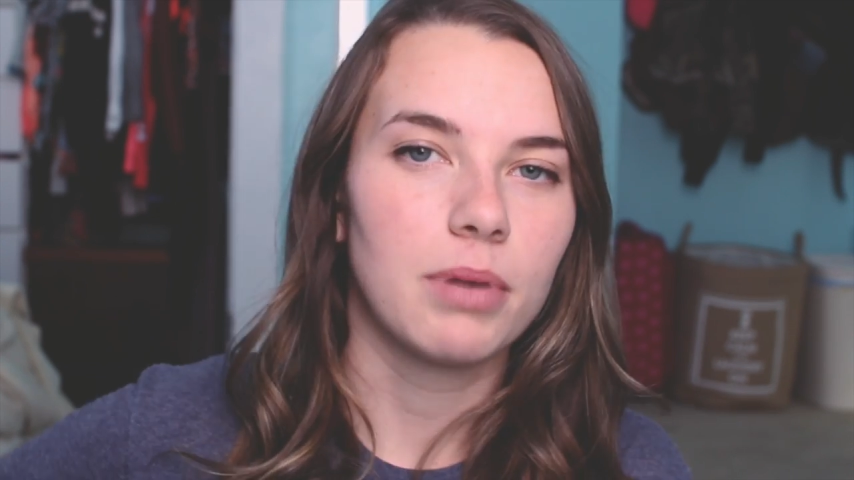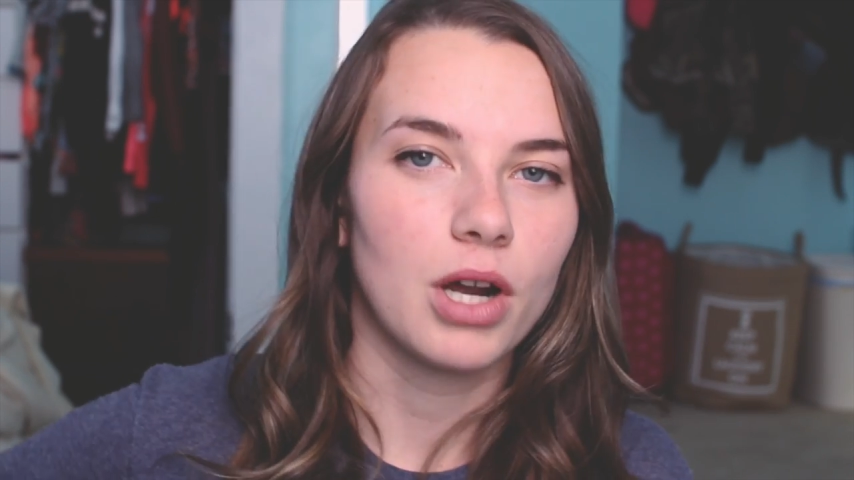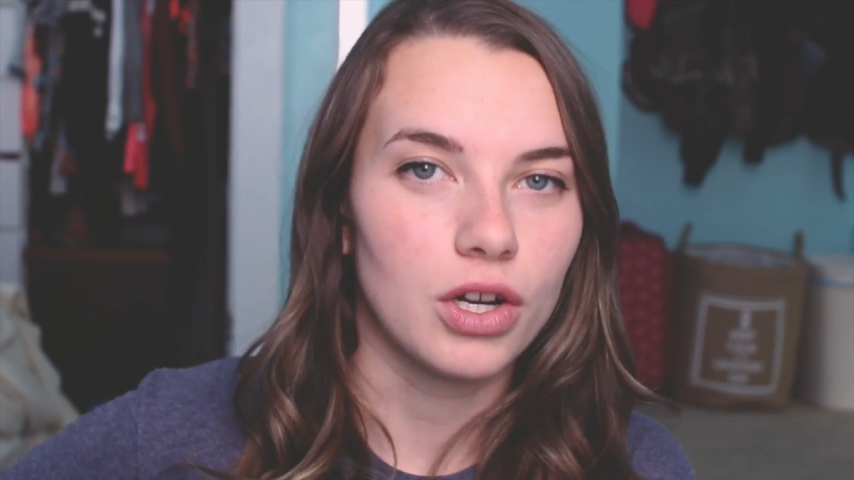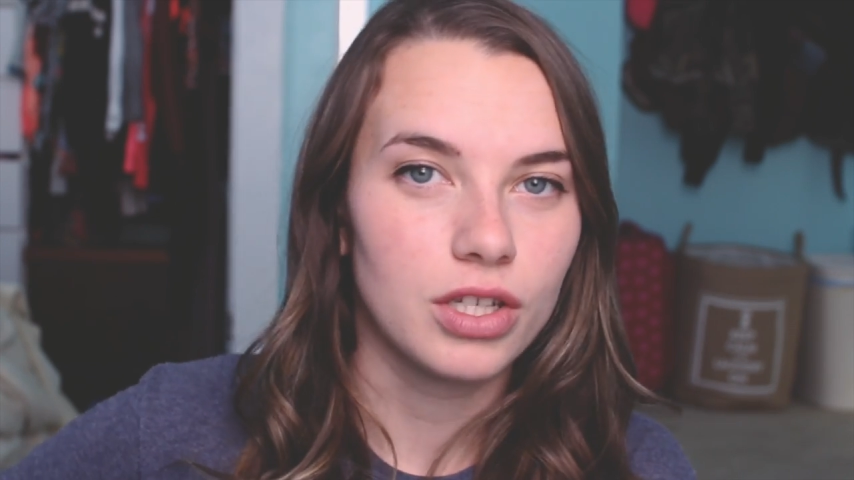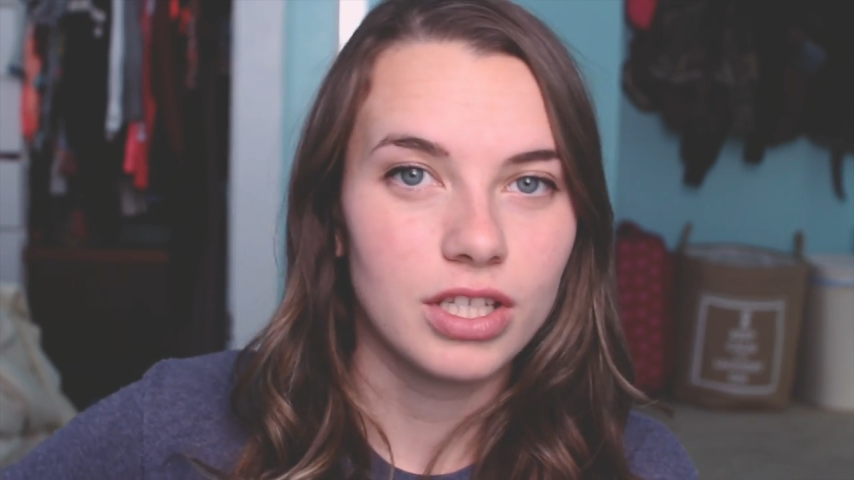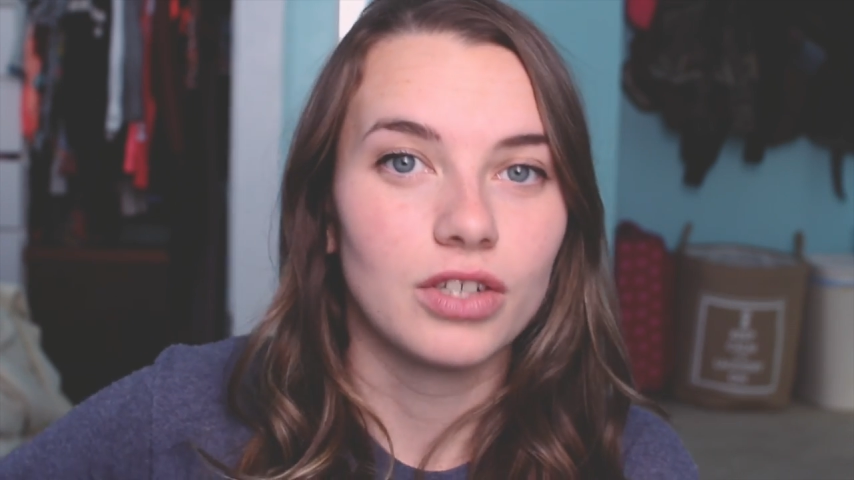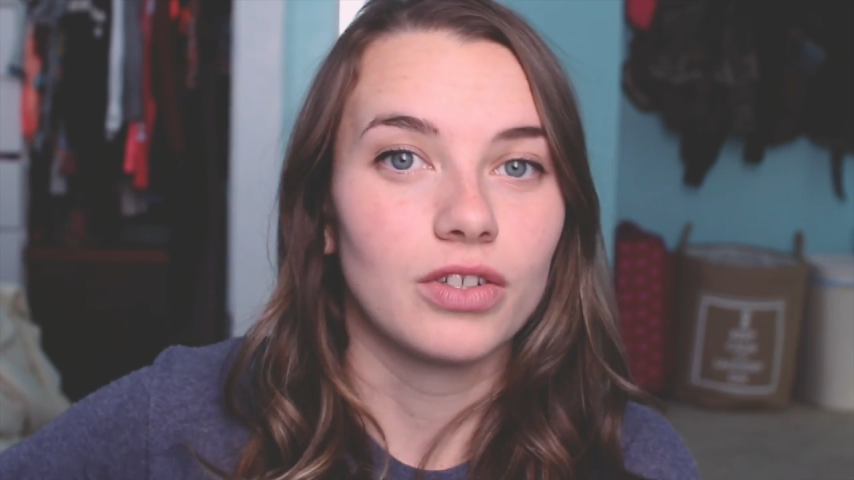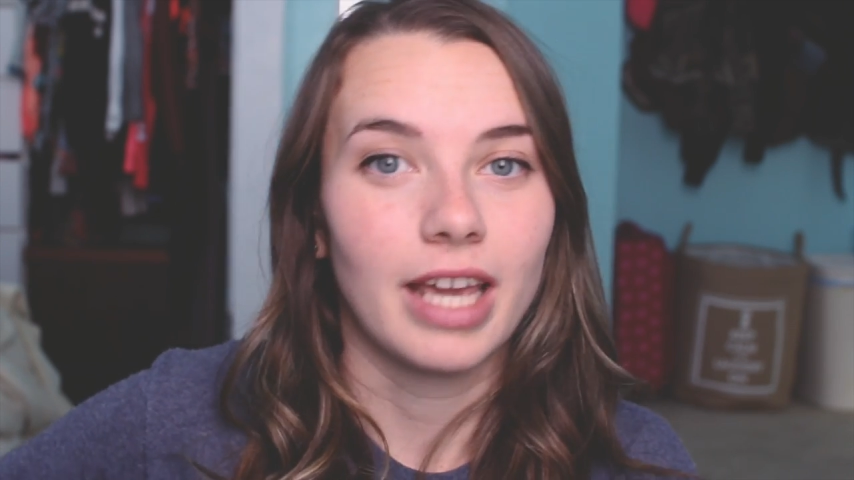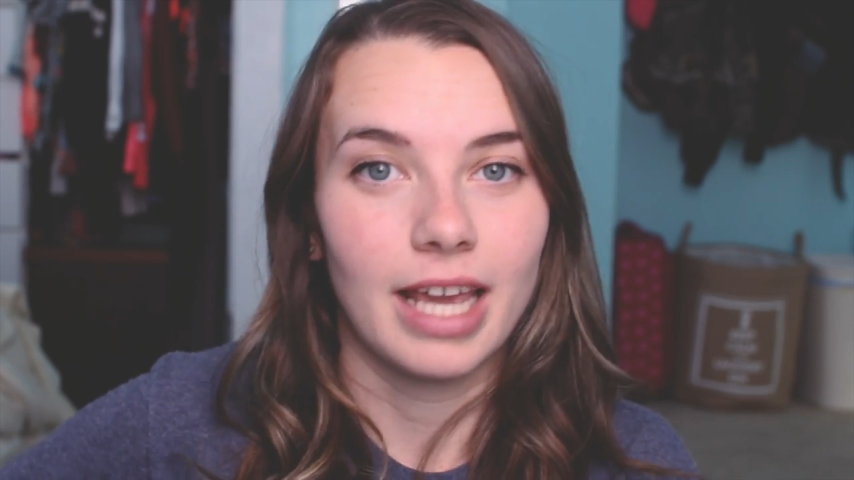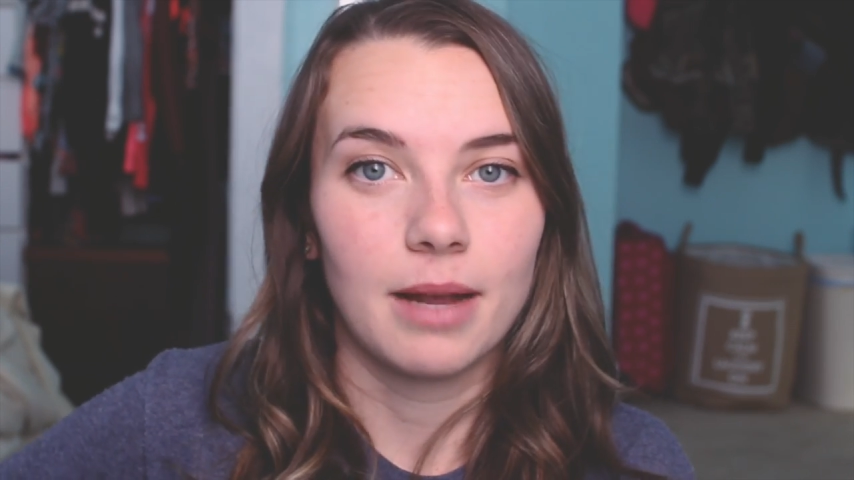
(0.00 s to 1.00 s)

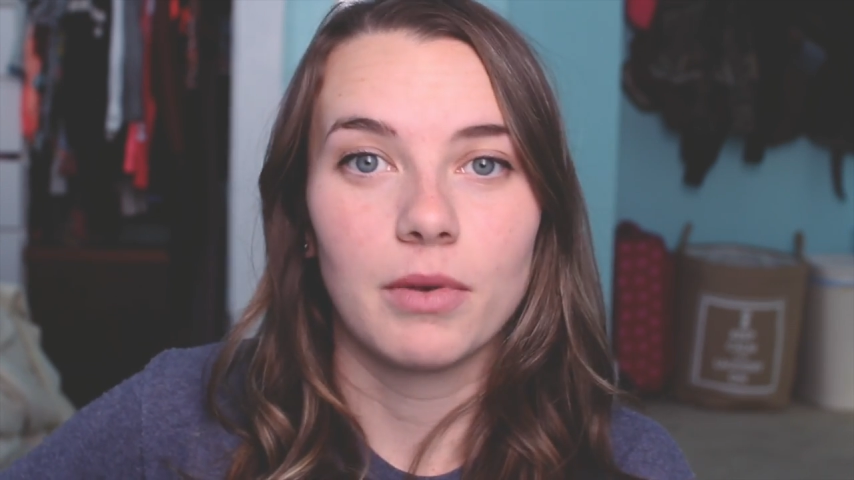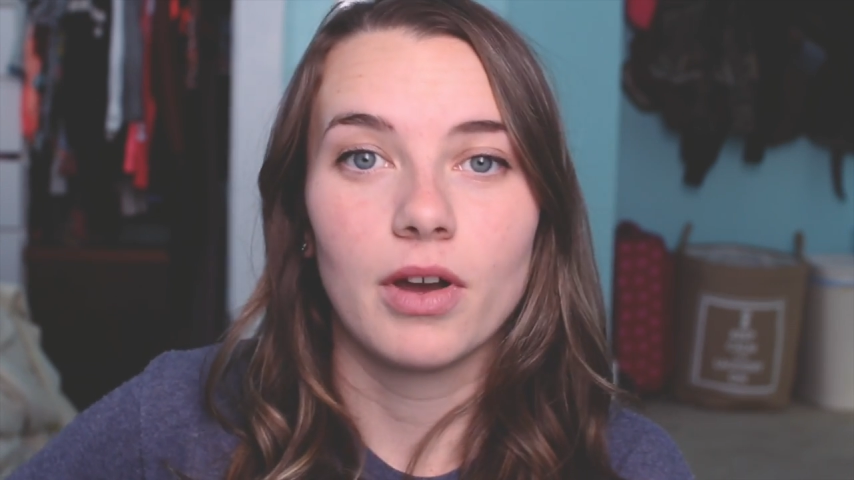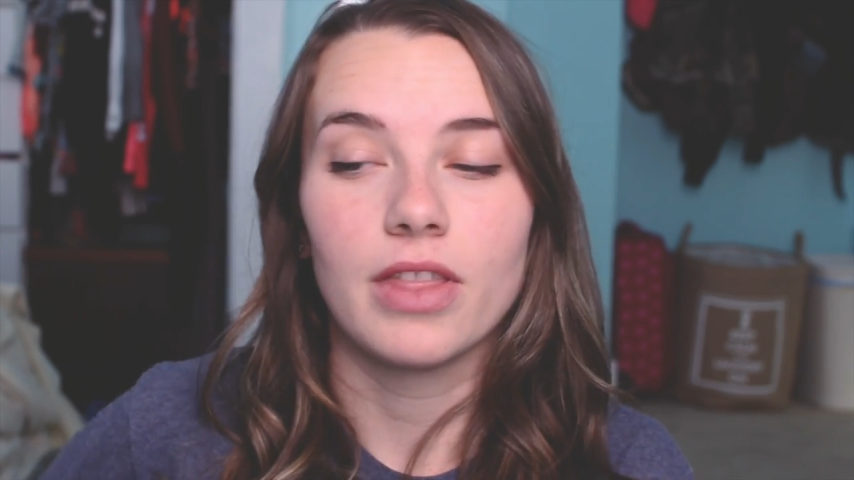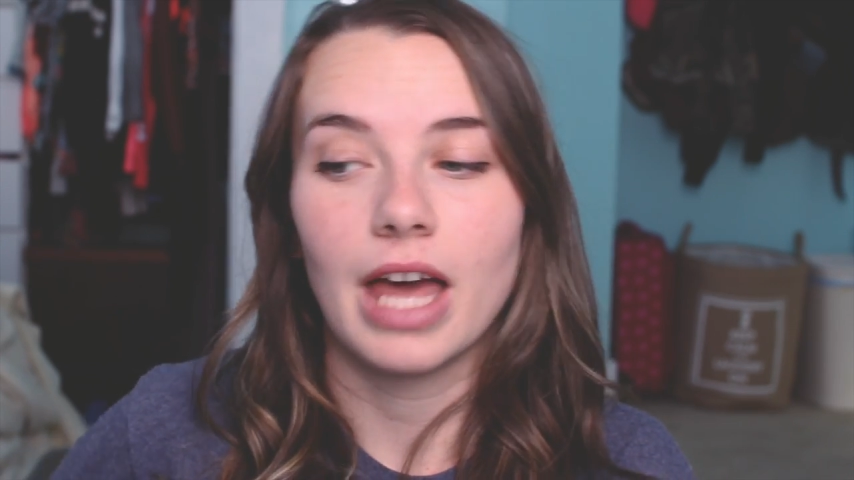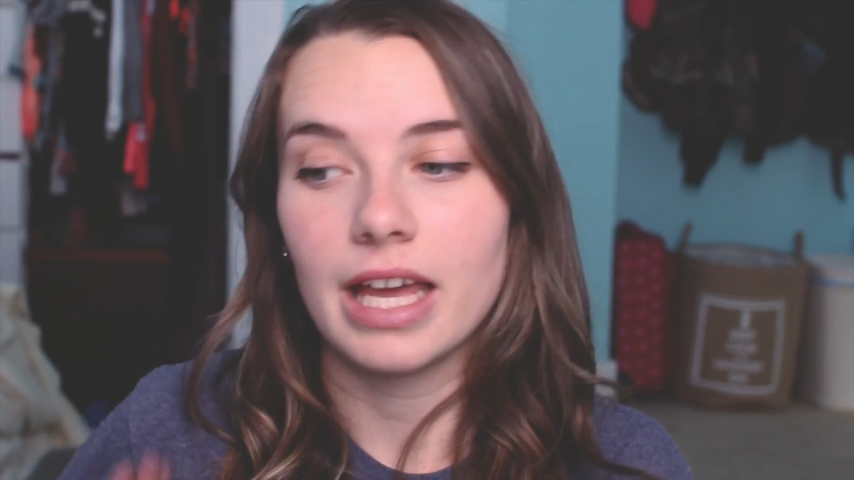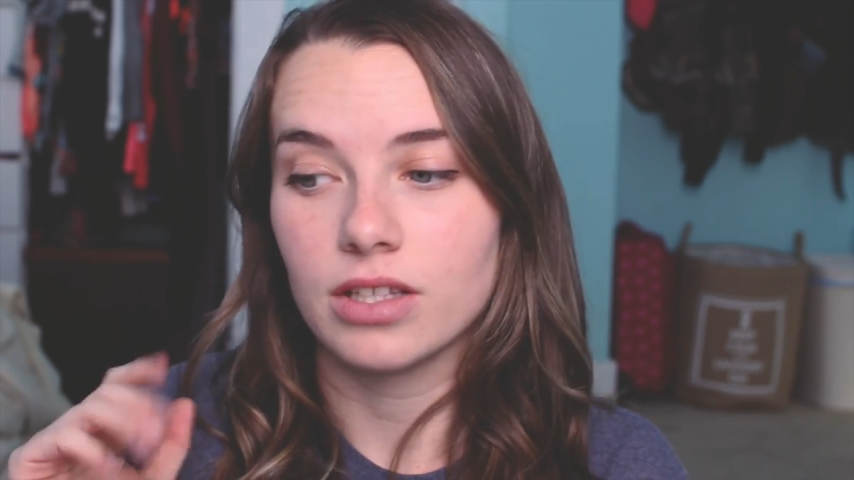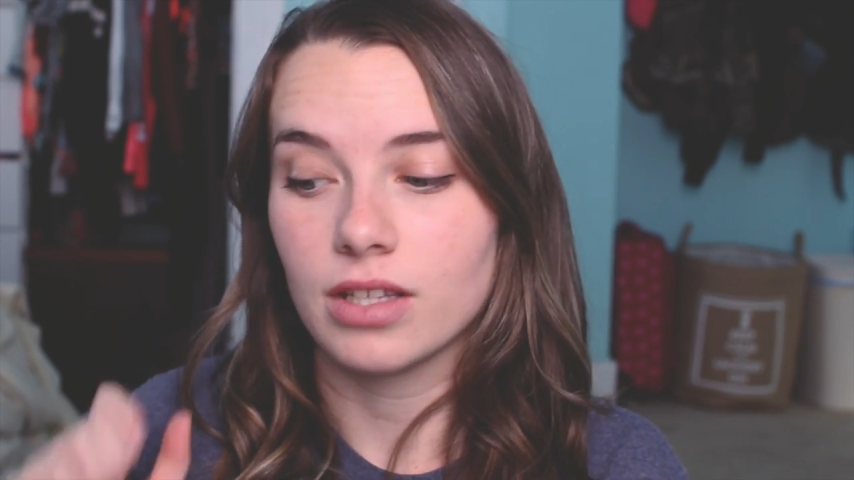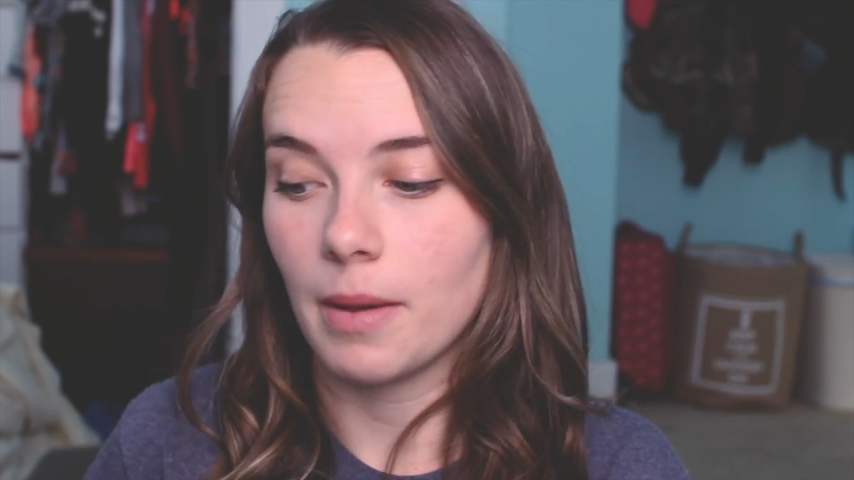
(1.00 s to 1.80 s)
personal camera that is